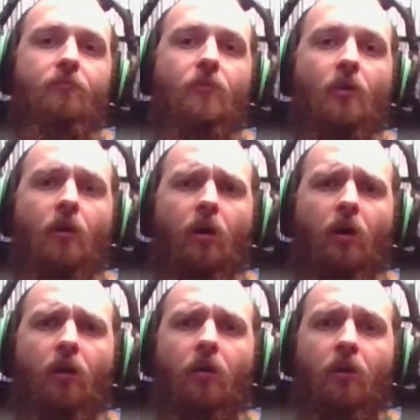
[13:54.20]
Uh,
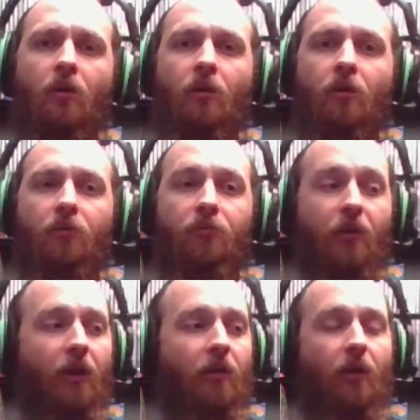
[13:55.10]
so yeah,
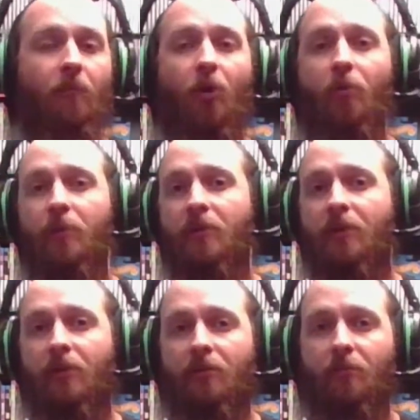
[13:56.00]
I'm hoping that
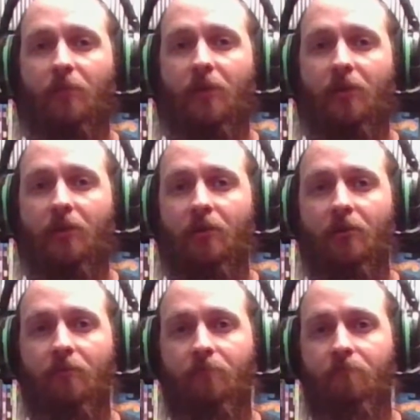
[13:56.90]
it'll be
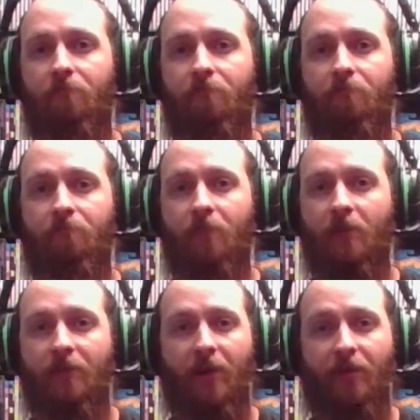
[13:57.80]
a
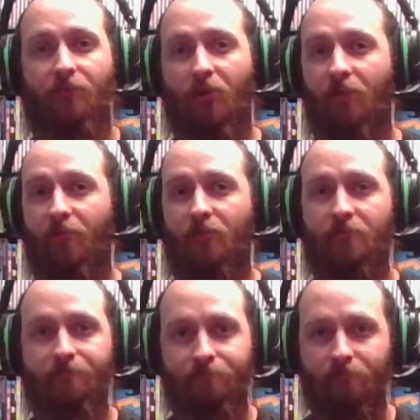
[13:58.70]
tack driver,
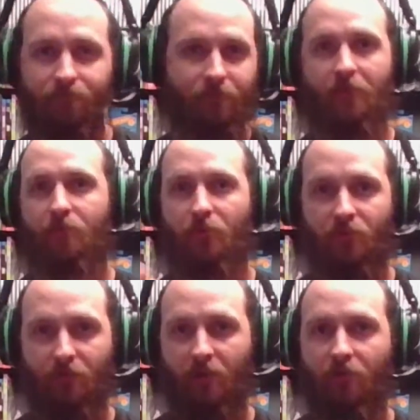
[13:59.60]
as much as an
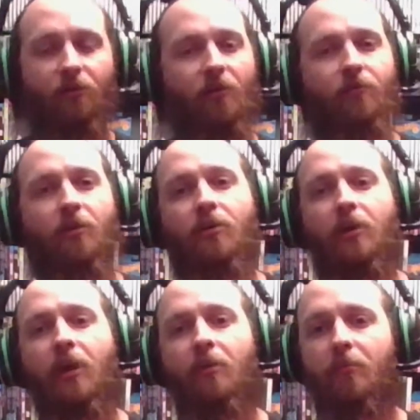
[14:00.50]
airsoft gun
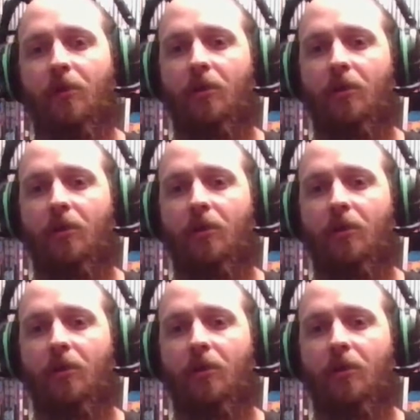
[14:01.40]
can be.